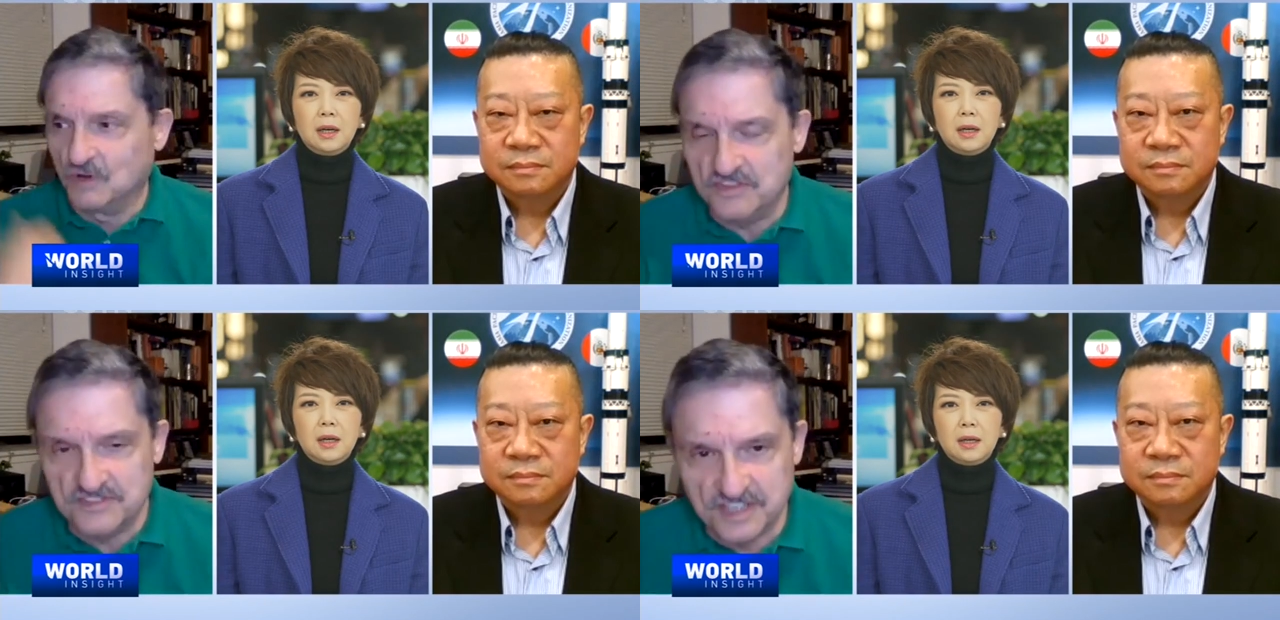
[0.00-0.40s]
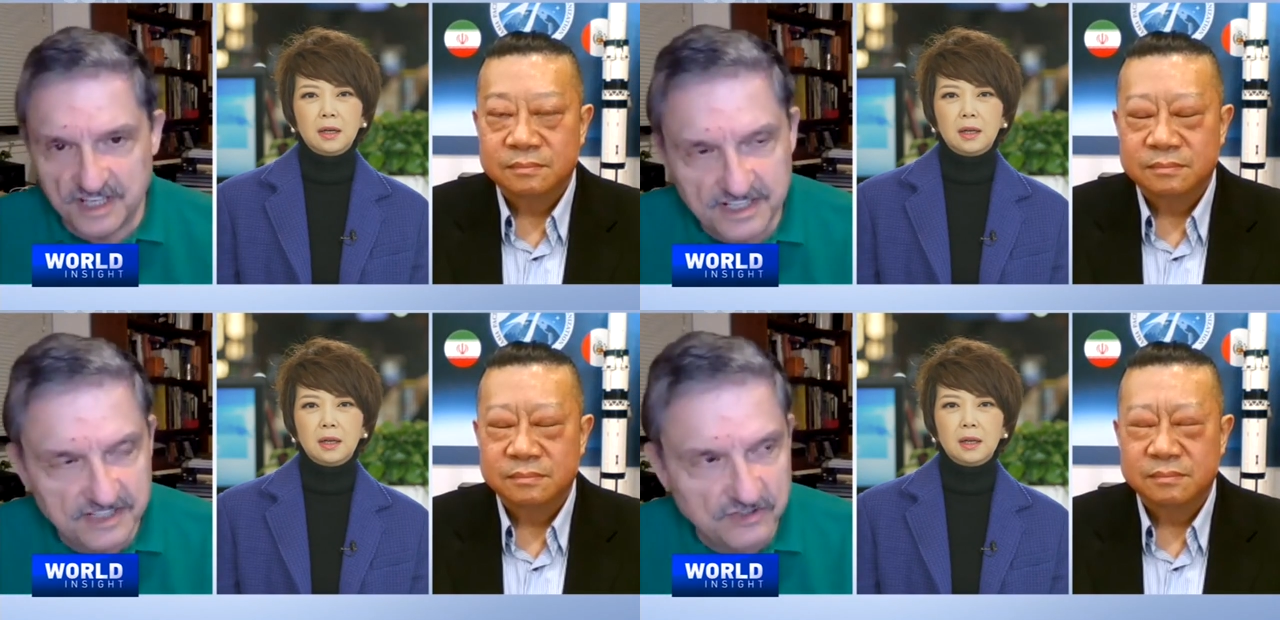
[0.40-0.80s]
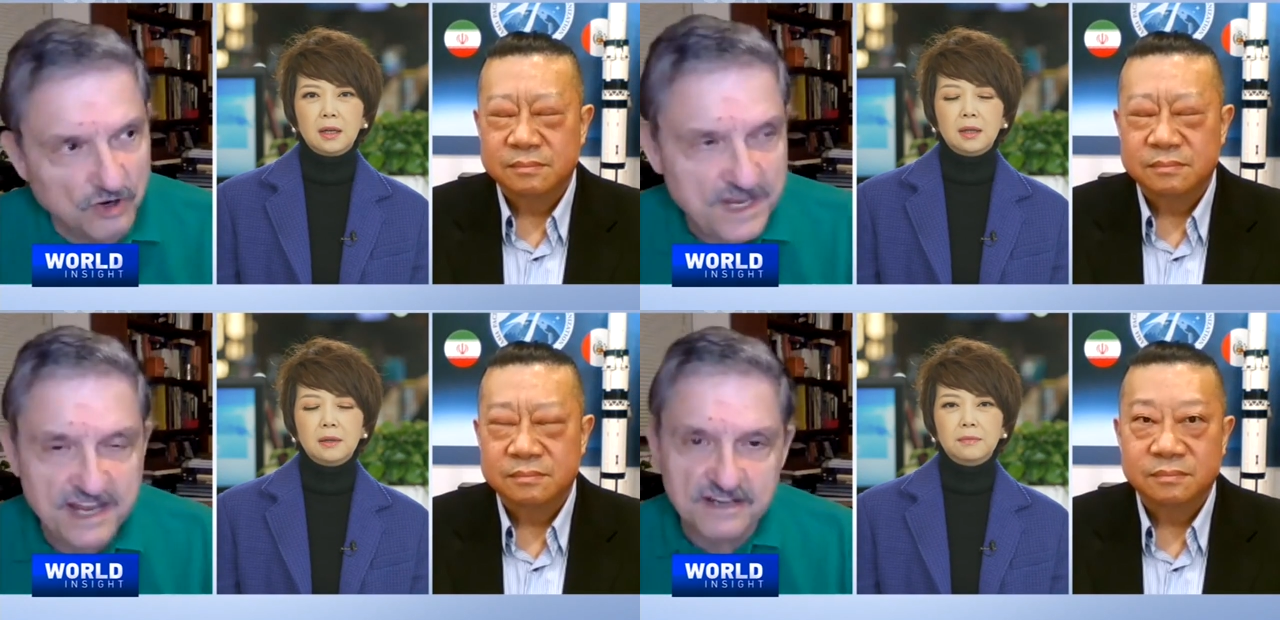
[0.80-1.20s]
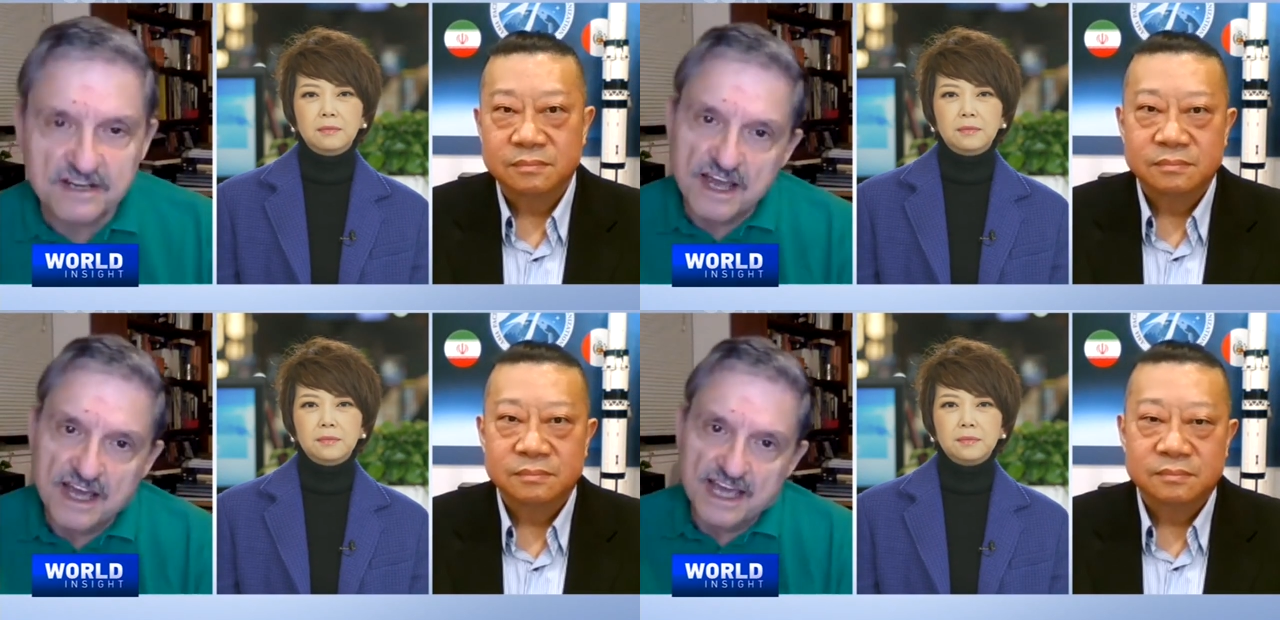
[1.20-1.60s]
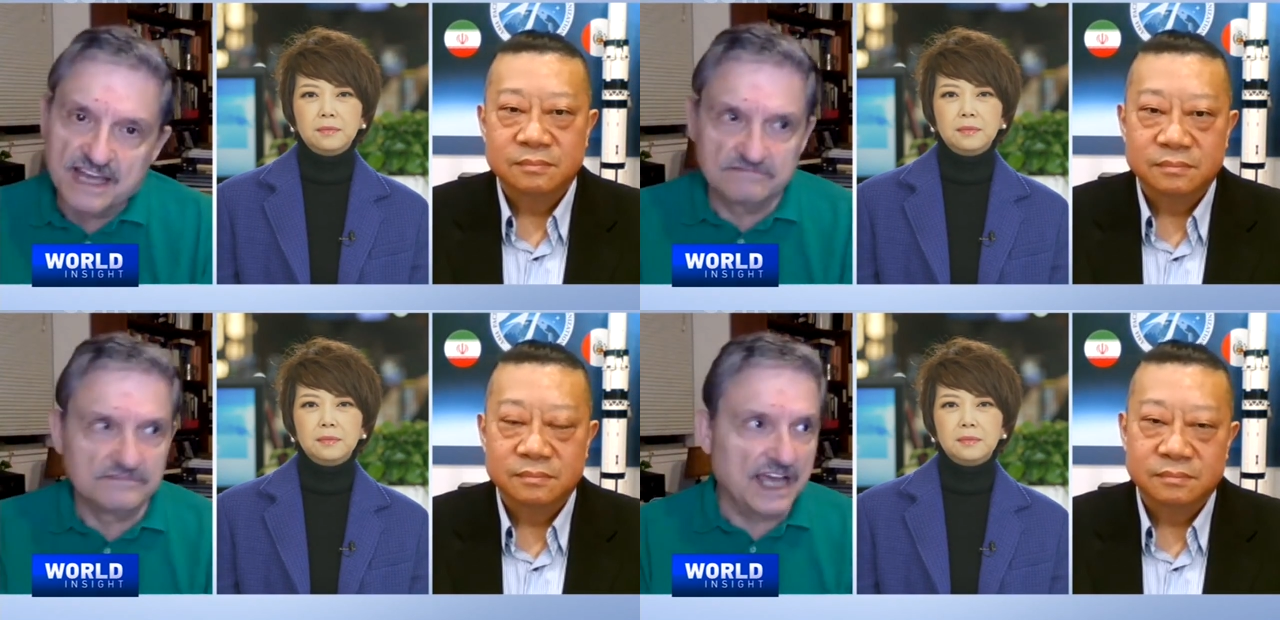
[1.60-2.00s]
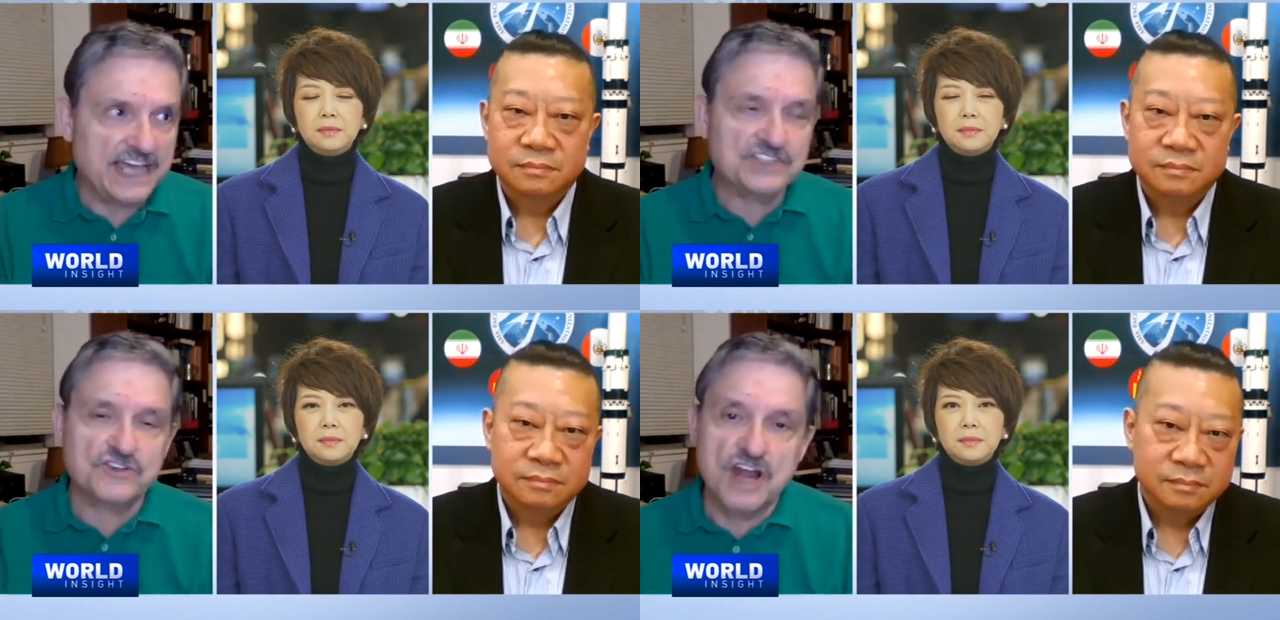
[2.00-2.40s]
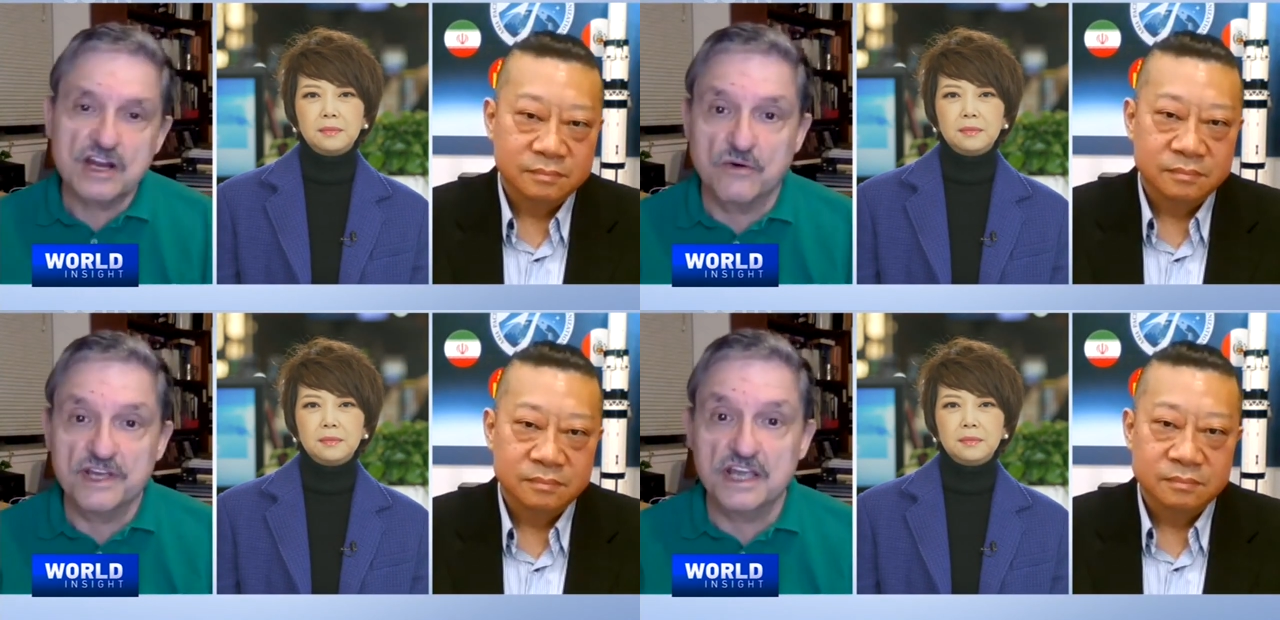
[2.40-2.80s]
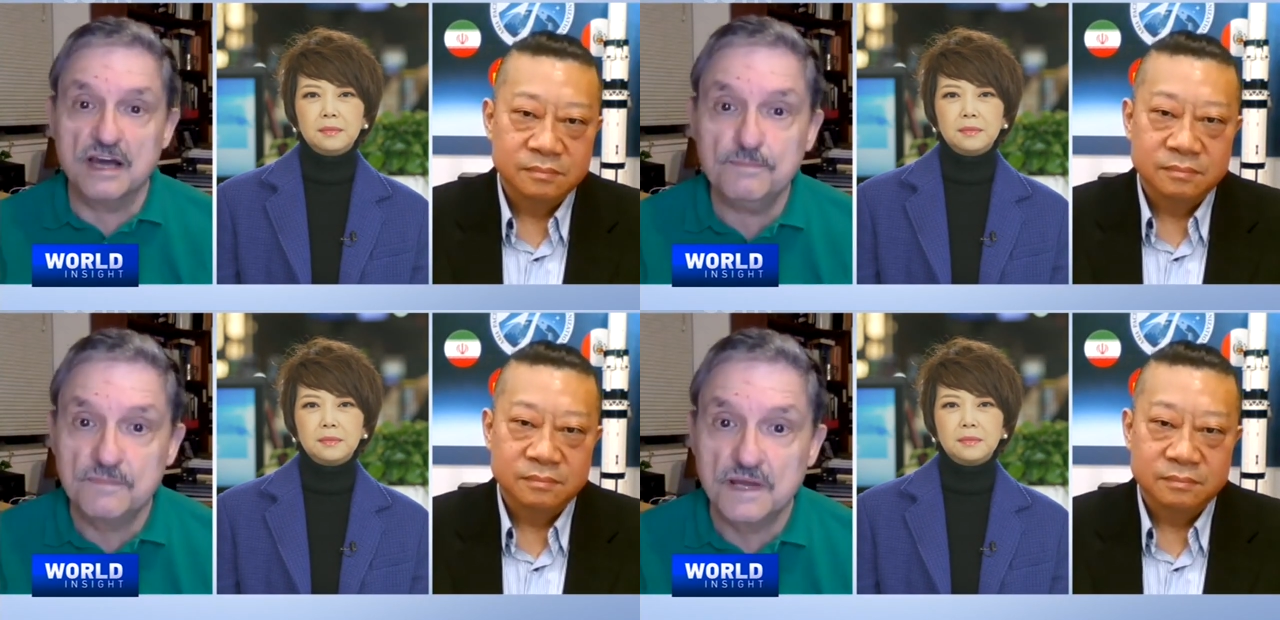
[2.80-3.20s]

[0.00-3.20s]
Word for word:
Speaker 1: there's a European uh, astronaut going up